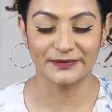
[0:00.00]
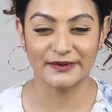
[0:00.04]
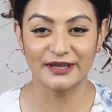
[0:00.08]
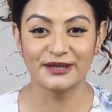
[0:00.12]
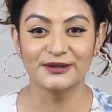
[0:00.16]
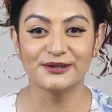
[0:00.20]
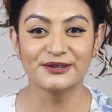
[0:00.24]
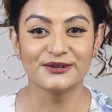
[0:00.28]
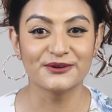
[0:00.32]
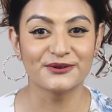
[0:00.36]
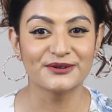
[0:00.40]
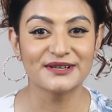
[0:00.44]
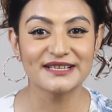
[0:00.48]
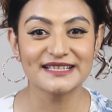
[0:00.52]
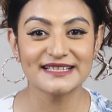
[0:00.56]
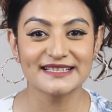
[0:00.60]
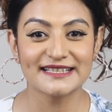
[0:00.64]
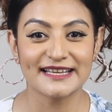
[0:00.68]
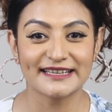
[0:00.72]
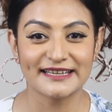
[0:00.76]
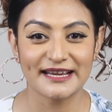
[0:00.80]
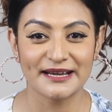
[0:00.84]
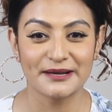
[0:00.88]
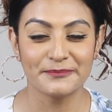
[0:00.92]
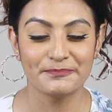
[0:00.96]
You'll notice
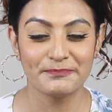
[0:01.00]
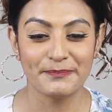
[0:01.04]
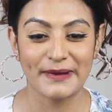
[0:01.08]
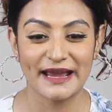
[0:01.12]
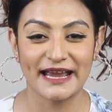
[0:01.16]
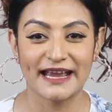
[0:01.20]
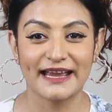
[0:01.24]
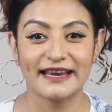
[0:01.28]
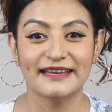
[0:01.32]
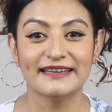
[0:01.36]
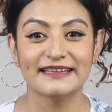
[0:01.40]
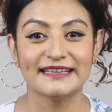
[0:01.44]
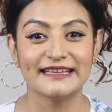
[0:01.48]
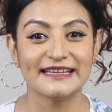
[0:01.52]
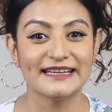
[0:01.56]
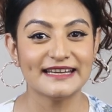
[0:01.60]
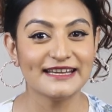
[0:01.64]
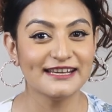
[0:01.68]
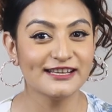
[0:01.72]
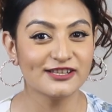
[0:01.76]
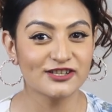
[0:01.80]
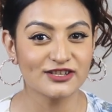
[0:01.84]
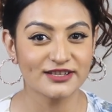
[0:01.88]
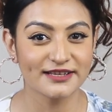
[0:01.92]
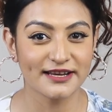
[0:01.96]
that I paired
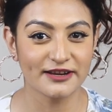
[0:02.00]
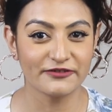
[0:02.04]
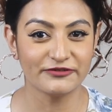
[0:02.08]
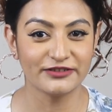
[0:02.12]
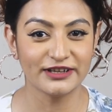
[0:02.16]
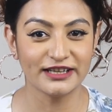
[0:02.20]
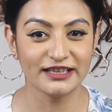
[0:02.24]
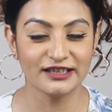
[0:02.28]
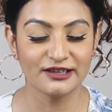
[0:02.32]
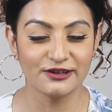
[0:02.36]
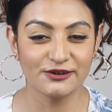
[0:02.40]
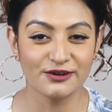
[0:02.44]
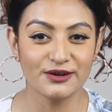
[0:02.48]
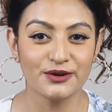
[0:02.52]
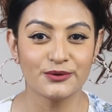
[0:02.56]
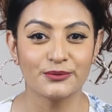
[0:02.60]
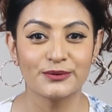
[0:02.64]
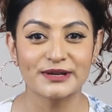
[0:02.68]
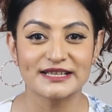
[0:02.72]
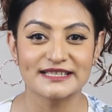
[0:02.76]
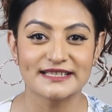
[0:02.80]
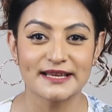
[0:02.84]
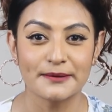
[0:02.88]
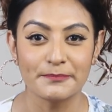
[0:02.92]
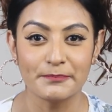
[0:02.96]
each and every look
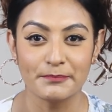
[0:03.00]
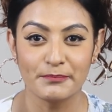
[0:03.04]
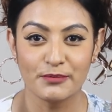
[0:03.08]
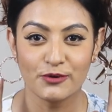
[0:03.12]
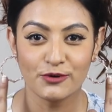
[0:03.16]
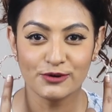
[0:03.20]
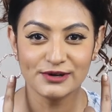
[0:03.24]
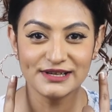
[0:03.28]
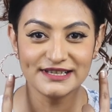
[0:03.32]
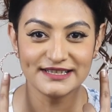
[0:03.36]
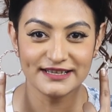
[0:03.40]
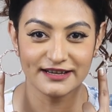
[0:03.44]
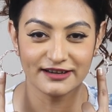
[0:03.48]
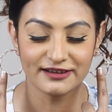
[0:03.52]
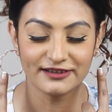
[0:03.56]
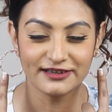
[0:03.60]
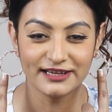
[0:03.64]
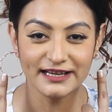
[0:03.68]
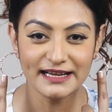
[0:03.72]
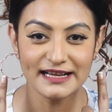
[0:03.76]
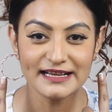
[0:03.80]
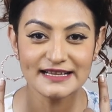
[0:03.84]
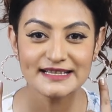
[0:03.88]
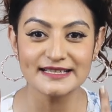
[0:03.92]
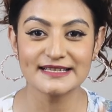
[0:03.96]
with some bold
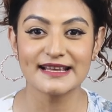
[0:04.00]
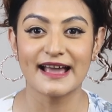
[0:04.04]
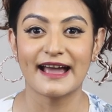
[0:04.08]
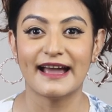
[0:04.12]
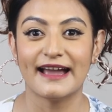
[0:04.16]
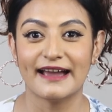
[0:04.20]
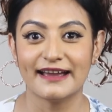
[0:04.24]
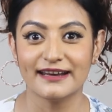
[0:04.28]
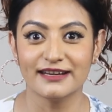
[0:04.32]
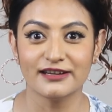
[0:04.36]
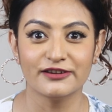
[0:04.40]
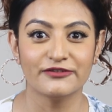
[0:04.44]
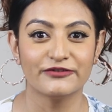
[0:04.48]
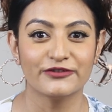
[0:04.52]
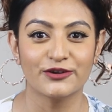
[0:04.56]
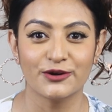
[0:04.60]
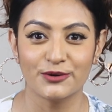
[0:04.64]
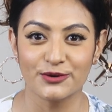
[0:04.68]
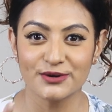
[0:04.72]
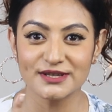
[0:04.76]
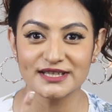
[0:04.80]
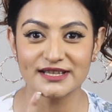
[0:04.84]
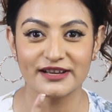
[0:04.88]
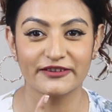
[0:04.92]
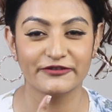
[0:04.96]
earrings and of
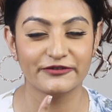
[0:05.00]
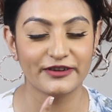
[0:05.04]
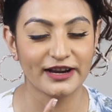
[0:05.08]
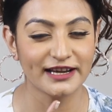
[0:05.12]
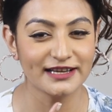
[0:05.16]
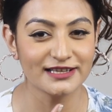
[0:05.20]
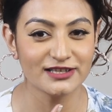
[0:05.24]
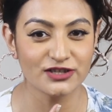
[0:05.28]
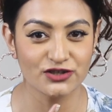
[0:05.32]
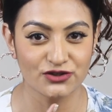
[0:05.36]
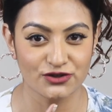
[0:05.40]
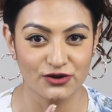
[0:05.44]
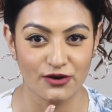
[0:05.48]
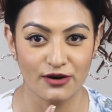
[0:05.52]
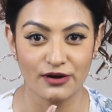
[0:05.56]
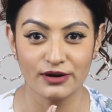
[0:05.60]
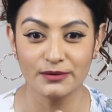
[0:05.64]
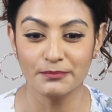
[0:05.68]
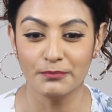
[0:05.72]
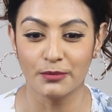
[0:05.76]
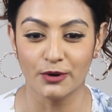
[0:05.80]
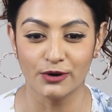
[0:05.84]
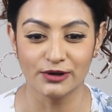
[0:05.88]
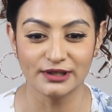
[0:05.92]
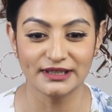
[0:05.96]
course a very
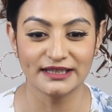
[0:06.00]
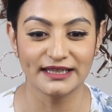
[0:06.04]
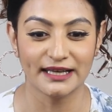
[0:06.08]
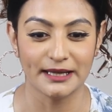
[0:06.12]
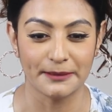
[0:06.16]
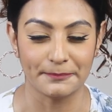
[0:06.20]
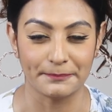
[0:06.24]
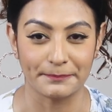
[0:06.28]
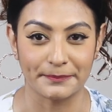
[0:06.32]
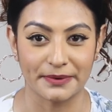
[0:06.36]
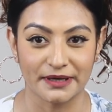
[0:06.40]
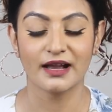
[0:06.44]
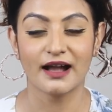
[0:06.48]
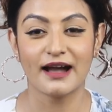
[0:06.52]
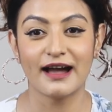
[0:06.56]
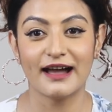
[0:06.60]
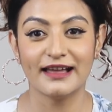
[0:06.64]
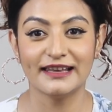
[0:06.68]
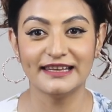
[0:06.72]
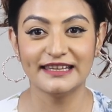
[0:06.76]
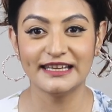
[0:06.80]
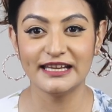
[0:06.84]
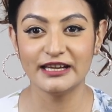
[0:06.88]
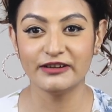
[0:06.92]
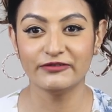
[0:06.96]
strong bold lip.
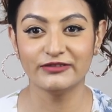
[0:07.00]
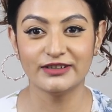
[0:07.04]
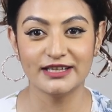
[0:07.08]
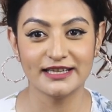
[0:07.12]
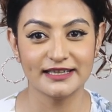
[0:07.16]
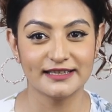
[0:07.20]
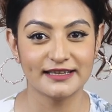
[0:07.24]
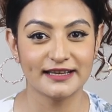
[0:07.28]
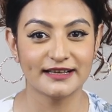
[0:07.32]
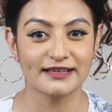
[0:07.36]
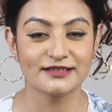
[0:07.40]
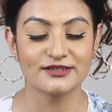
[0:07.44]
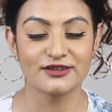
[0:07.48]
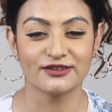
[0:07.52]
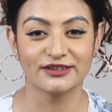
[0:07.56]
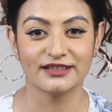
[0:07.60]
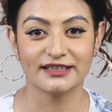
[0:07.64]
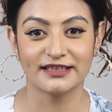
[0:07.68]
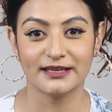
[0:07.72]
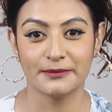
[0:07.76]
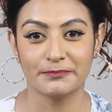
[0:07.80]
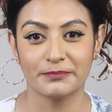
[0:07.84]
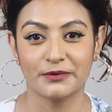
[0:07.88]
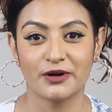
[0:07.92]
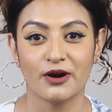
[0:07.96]
I'll leave details on the
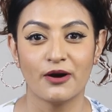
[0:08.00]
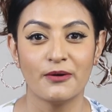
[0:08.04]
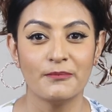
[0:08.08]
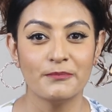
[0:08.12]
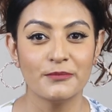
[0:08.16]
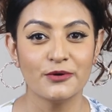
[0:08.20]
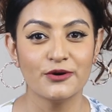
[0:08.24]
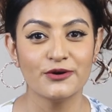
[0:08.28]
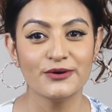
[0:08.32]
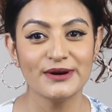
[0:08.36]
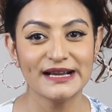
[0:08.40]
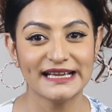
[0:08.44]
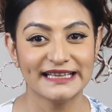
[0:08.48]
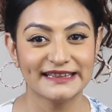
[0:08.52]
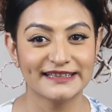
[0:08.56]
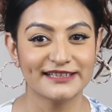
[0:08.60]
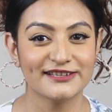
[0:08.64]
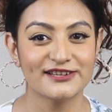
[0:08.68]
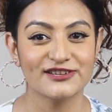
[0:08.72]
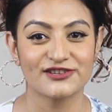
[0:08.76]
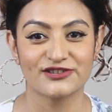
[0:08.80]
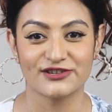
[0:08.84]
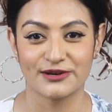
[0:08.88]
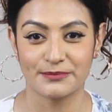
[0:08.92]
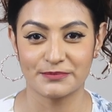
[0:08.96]
lip combo in the
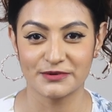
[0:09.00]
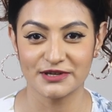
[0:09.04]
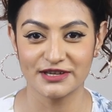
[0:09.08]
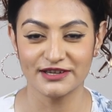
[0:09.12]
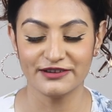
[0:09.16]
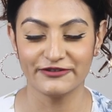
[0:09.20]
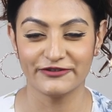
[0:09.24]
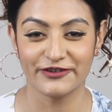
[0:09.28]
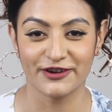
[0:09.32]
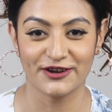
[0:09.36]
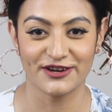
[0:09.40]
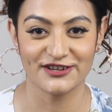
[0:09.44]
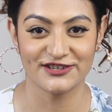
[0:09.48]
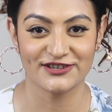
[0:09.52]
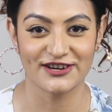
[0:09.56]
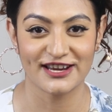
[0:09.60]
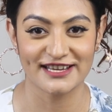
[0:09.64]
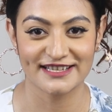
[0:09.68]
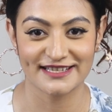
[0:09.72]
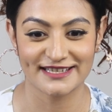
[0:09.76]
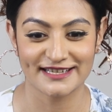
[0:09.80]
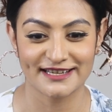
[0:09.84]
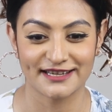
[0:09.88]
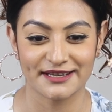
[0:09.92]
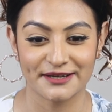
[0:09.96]
description if you're
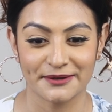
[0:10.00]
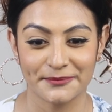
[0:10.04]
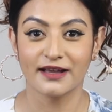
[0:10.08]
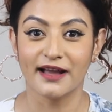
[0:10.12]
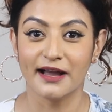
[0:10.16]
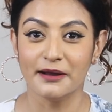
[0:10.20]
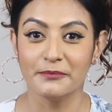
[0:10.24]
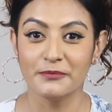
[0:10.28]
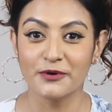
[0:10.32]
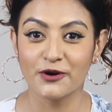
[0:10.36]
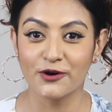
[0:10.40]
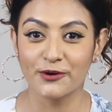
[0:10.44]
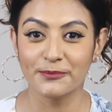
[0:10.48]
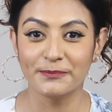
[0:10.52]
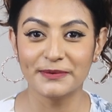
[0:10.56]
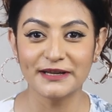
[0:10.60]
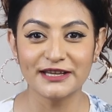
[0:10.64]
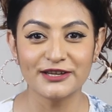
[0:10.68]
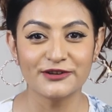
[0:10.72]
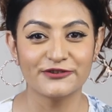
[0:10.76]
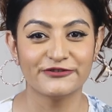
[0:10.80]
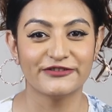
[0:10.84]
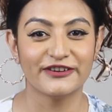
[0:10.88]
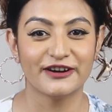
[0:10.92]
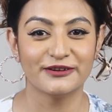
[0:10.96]
interested. I'm
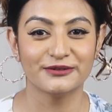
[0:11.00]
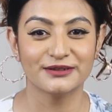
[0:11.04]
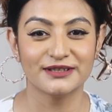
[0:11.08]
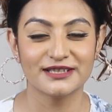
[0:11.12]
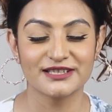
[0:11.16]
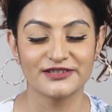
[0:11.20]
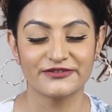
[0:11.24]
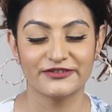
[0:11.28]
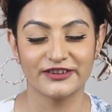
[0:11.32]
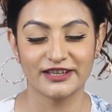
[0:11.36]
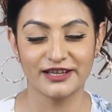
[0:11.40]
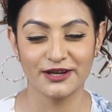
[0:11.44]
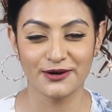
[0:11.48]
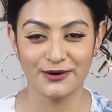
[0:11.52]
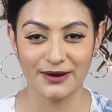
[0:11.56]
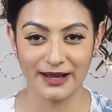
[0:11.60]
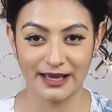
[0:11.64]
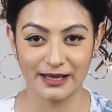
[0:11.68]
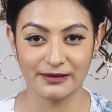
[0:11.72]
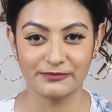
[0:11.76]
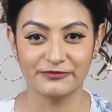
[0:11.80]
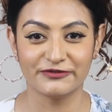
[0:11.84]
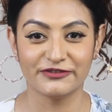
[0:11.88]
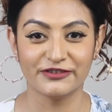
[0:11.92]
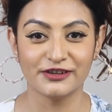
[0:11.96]
hoping you found this video
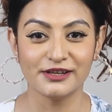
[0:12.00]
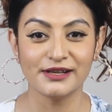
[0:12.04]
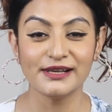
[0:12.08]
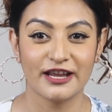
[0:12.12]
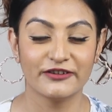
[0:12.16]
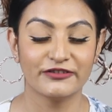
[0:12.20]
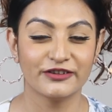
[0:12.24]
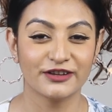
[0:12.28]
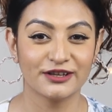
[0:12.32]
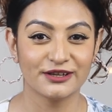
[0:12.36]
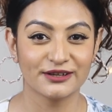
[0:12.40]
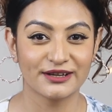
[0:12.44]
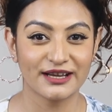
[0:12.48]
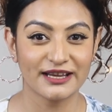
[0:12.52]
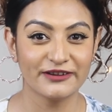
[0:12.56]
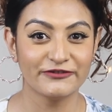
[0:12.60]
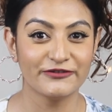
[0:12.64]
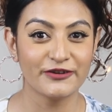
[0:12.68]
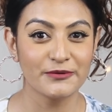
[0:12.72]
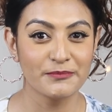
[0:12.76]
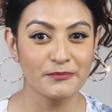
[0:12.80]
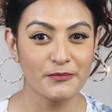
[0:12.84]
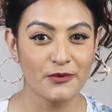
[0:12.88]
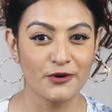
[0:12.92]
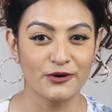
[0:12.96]
helpful. If you're looking
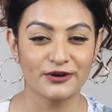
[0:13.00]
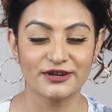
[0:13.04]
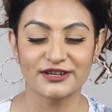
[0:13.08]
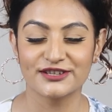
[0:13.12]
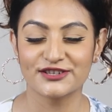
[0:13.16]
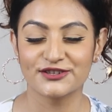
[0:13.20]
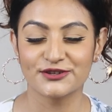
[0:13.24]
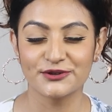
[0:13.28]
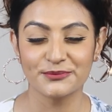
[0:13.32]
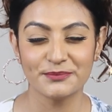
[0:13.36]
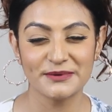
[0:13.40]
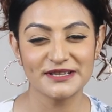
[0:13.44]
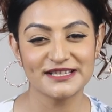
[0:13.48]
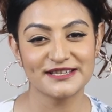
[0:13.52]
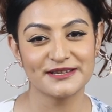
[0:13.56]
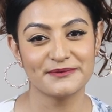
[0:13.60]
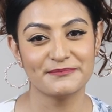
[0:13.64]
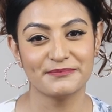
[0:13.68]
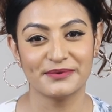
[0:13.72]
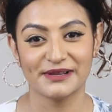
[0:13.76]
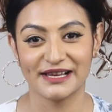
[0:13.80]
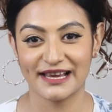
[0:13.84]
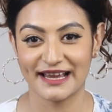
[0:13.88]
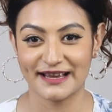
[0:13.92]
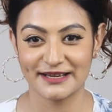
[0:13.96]
for more super
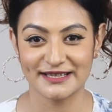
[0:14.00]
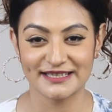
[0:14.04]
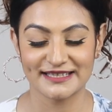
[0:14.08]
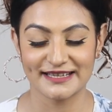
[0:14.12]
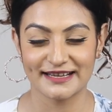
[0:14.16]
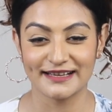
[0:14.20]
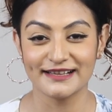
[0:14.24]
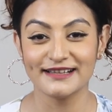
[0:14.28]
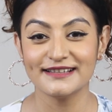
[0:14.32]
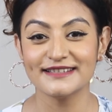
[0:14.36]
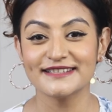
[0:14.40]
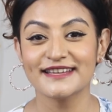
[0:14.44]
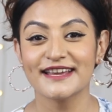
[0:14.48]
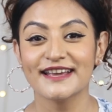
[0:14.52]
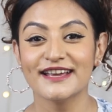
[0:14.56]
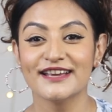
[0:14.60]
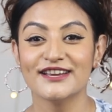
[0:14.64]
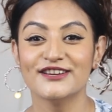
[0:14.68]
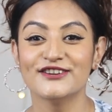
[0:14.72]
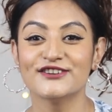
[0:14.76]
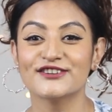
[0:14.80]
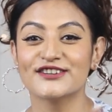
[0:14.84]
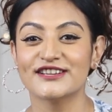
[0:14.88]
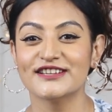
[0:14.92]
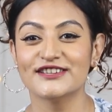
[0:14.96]
simple hairstyles,
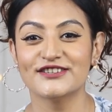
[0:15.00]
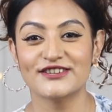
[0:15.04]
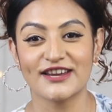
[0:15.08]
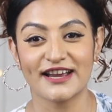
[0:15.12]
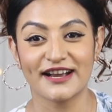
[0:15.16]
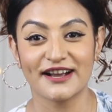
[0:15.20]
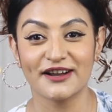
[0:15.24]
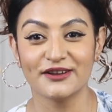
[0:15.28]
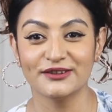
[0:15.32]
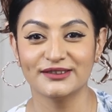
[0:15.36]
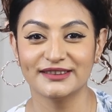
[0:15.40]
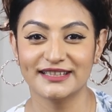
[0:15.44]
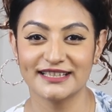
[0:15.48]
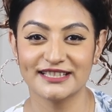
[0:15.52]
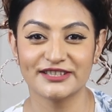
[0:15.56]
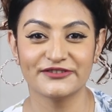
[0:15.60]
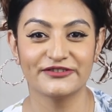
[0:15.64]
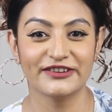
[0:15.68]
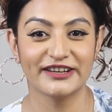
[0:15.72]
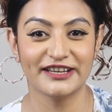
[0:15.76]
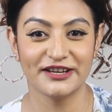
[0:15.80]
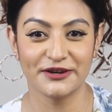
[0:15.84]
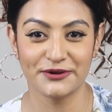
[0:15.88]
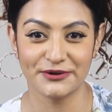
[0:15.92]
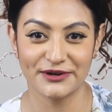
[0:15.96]
you can check out this
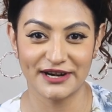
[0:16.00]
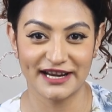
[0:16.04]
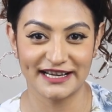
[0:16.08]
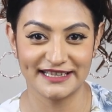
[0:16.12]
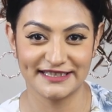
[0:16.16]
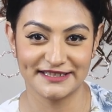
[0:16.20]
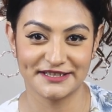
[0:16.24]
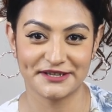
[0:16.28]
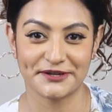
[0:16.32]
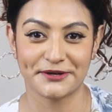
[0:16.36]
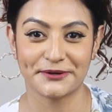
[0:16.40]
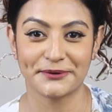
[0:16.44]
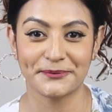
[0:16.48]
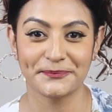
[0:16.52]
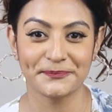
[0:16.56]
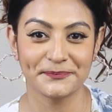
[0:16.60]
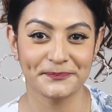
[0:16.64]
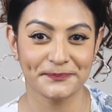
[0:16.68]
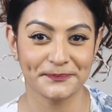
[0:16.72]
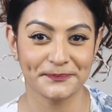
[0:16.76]
video right here.